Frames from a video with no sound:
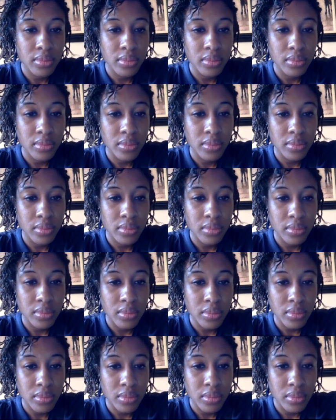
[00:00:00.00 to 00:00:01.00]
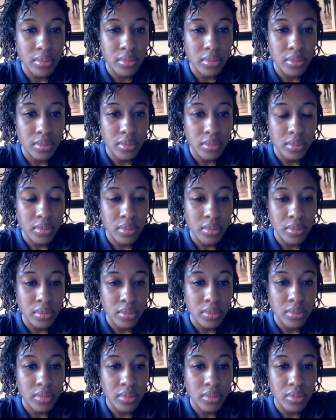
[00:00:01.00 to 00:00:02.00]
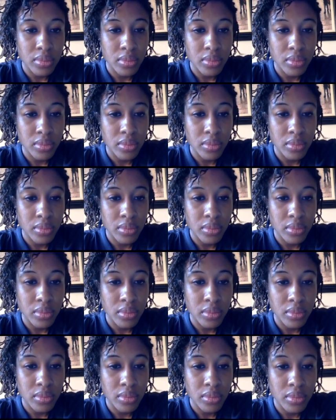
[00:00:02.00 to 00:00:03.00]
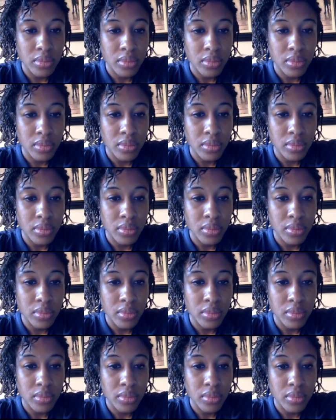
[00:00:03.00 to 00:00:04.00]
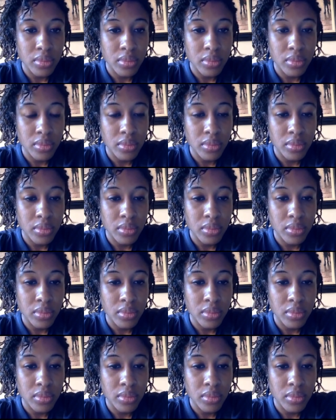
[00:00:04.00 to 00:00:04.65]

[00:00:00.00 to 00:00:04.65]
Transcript: The person shown says nothing.